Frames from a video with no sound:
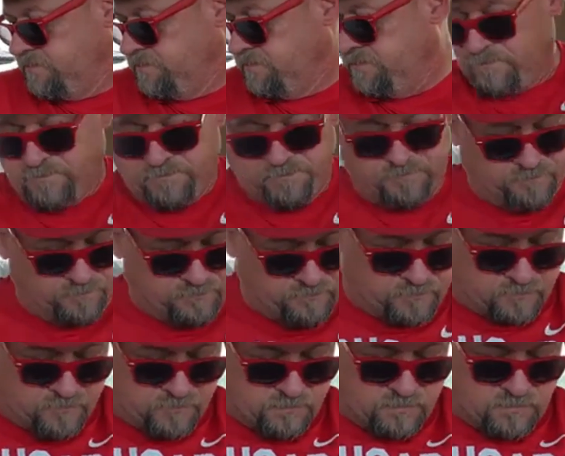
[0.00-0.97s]
All
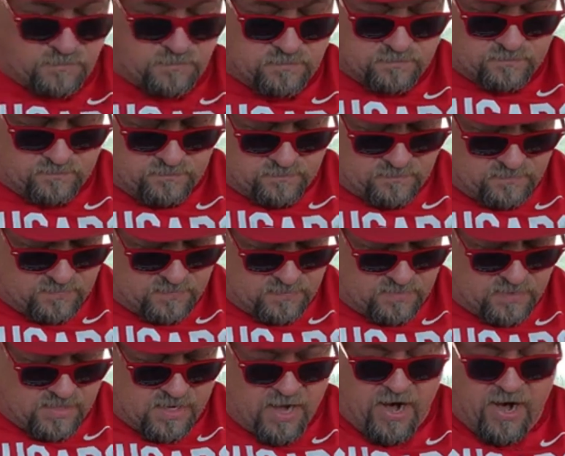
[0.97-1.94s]

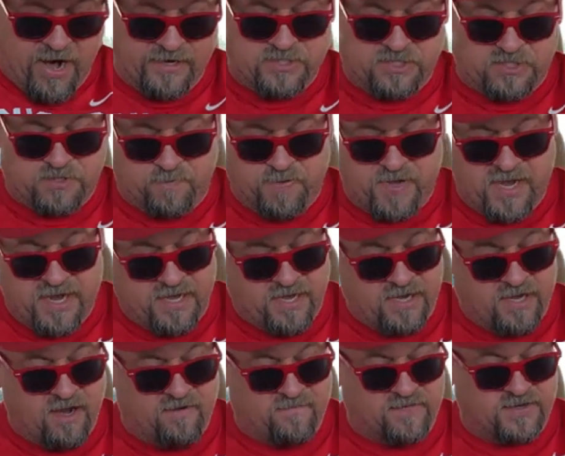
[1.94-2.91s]
right,
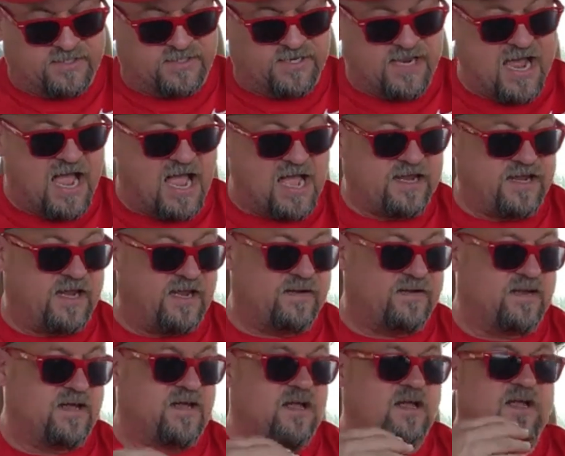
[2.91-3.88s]
speaking of
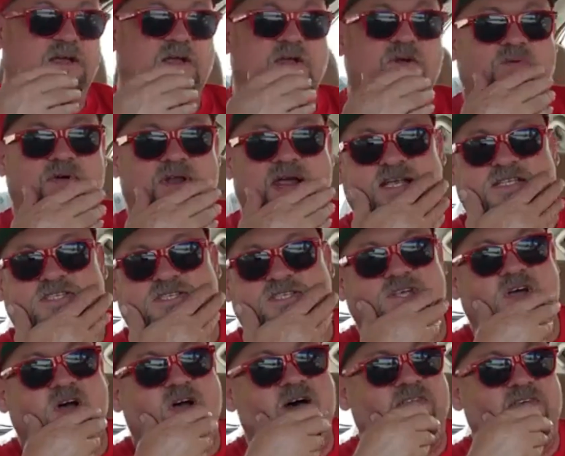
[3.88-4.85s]
Italian, when I
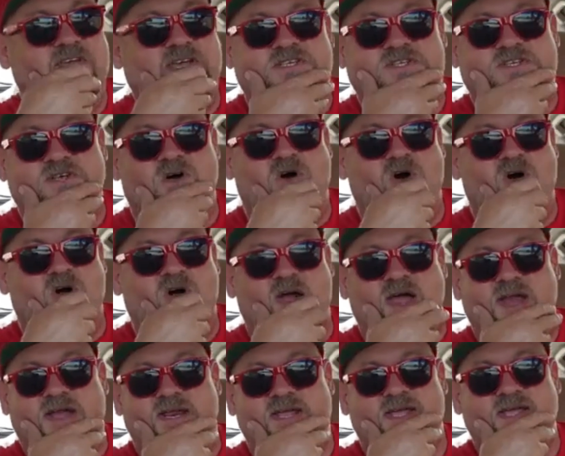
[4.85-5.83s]
saw this
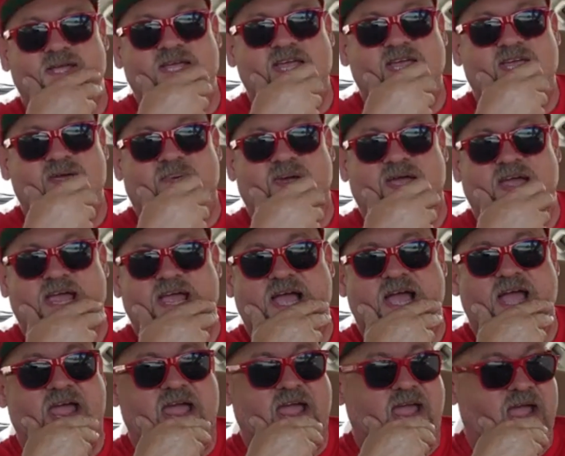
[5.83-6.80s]
on eBay,
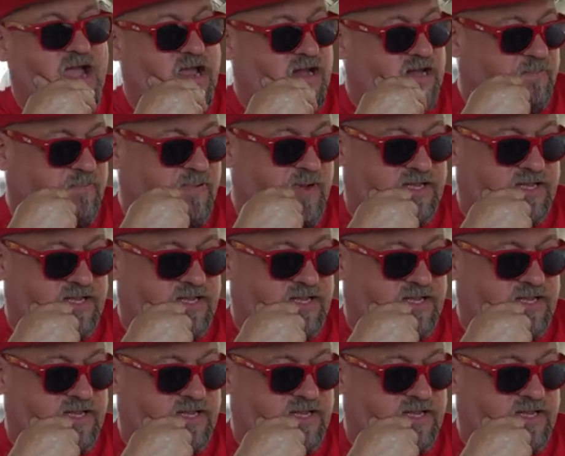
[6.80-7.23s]
I had to